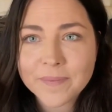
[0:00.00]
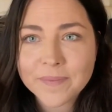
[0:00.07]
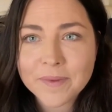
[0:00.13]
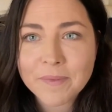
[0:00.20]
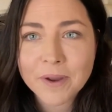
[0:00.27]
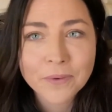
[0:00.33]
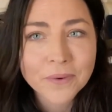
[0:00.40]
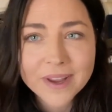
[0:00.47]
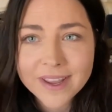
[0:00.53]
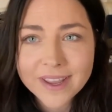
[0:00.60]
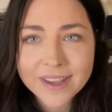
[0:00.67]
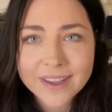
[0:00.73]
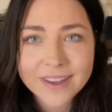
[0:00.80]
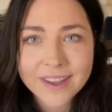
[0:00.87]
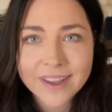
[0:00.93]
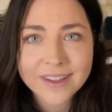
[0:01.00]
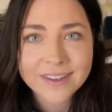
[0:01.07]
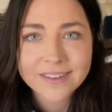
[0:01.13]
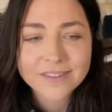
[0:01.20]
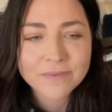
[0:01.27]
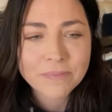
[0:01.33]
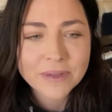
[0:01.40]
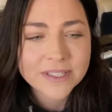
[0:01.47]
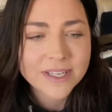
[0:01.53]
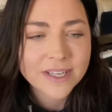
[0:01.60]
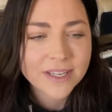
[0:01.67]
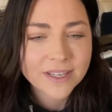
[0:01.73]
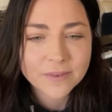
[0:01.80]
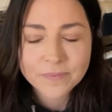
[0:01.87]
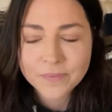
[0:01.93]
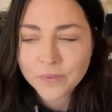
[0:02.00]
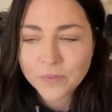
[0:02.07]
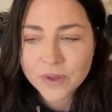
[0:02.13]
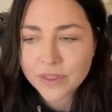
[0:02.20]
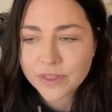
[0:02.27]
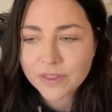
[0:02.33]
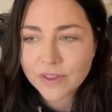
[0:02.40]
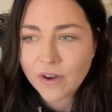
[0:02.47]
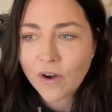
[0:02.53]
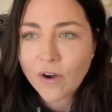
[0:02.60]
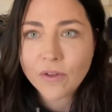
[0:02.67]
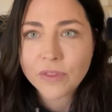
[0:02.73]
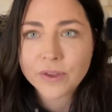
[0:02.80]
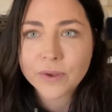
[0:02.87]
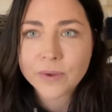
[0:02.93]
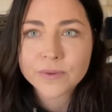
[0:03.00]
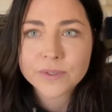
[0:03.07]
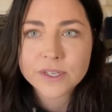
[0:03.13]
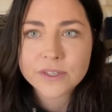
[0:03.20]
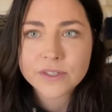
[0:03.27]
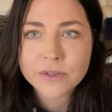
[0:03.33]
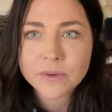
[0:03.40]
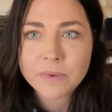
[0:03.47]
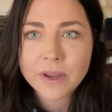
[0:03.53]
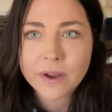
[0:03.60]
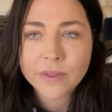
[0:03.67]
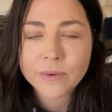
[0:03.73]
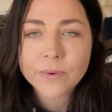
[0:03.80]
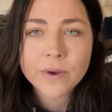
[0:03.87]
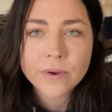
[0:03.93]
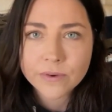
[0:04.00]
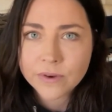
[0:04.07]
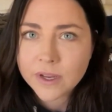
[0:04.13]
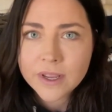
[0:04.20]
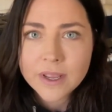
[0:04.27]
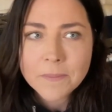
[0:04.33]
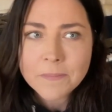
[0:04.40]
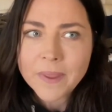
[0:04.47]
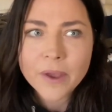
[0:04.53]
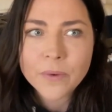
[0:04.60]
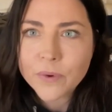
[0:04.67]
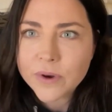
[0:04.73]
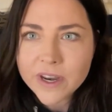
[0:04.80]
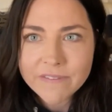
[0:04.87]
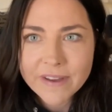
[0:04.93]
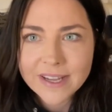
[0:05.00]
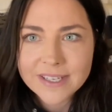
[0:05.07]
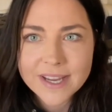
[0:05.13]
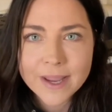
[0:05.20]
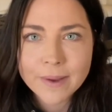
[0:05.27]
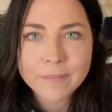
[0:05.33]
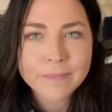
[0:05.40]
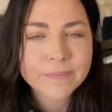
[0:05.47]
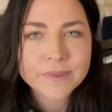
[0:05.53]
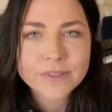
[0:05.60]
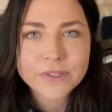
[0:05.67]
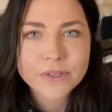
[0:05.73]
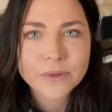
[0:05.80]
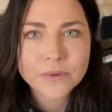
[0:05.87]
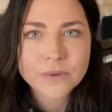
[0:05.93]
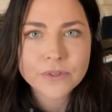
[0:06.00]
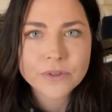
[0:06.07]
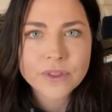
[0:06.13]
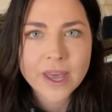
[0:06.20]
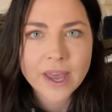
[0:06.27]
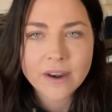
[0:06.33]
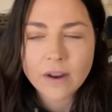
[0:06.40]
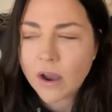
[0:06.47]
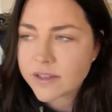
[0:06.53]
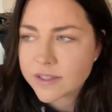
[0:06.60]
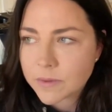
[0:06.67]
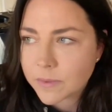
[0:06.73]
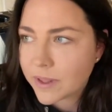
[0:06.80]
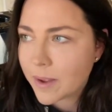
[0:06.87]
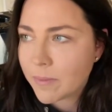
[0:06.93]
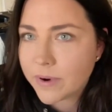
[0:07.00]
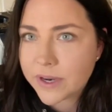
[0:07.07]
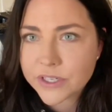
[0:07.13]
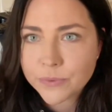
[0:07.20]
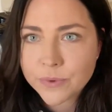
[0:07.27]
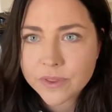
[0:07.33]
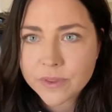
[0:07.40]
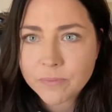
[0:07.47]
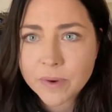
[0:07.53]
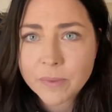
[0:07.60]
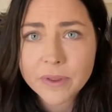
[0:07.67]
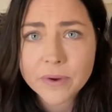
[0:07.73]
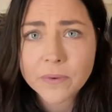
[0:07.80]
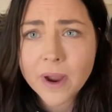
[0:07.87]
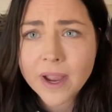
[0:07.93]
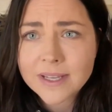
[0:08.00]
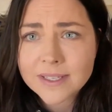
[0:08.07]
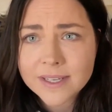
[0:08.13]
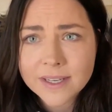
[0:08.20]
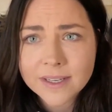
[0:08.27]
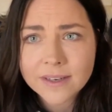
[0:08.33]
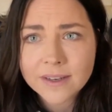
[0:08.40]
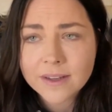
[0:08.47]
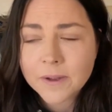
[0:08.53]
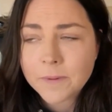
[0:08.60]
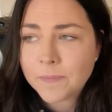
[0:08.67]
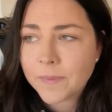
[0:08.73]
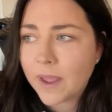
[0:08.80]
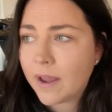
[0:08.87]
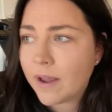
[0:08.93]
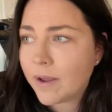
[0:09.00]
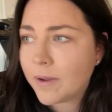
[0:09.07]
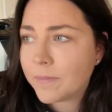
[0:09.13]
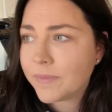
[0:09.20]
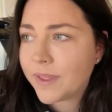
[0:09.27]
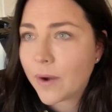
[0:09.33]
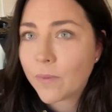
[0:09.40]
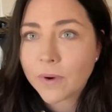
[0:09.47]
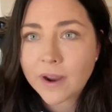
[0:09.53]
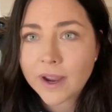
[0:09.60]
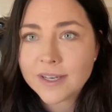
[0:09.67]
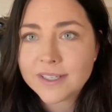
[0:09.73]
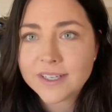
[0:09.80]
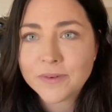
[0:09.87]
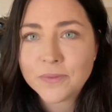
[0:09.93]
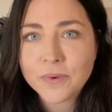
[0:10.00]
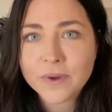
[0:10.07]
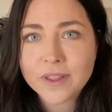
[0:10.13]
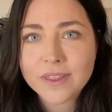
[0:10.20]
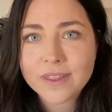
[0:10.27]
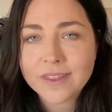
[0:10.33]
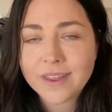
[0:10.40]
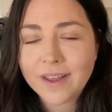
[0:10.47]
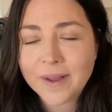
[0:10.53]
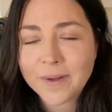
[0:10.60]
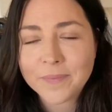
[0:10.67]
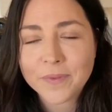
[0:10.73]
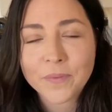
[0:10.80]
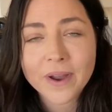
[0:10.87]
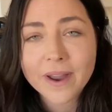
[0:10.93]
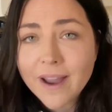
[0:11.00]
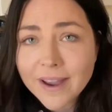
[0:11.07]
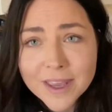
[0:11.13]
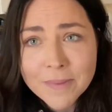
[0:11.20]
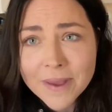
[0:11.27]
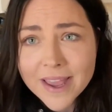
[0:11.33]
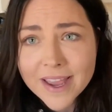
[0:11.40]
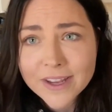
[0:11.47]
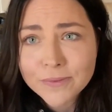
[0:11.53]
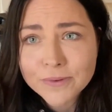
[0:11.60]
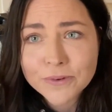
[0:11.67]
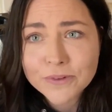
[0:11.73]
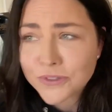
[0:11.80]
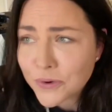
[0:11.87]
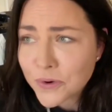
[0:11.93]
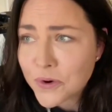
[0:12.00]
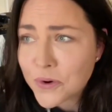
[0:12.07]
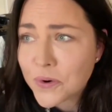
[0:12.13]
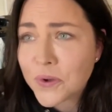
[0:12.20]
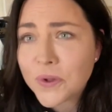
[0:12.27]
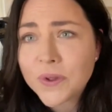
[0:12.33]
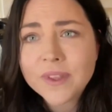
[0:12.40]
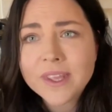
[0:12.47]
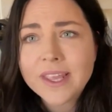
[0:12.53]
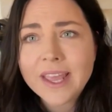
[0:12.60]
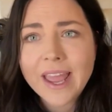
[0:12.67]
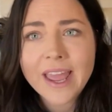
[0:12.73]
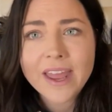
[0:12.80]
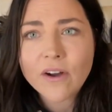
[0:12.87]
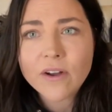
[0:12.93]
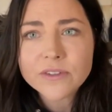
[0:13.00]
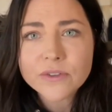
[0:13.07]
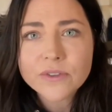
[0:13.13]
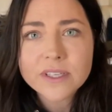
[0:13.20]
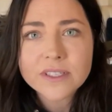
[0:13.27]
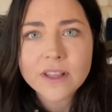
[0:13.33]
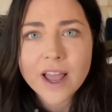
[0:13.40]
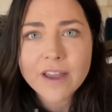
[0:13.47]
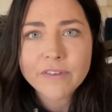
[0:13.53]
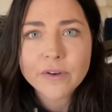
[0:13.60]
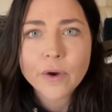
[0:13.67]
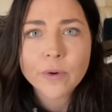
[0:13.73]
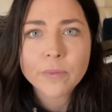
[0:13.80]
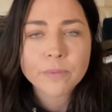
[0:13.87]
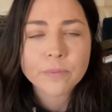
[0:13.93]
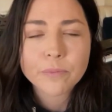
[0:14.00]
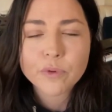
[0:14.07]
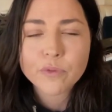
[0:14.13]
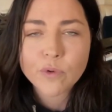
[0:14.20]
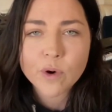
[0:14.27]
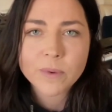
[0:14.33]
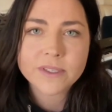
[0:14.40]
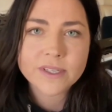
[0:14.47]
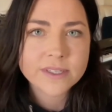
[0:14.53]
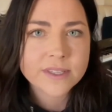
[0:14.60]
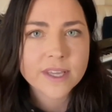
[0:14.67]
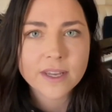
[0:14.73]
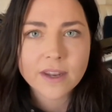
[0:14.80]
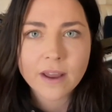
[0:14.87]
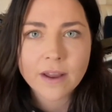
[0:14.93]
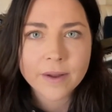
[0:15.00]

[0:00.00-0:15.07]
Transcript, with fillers: my rig and busy with all that goes into being on the road, I wouldn't have had time to do that awesome collaboration with Bring Me the Horizon, that work I did with the Wagakki Band, which was so cool, and also these live at home performances that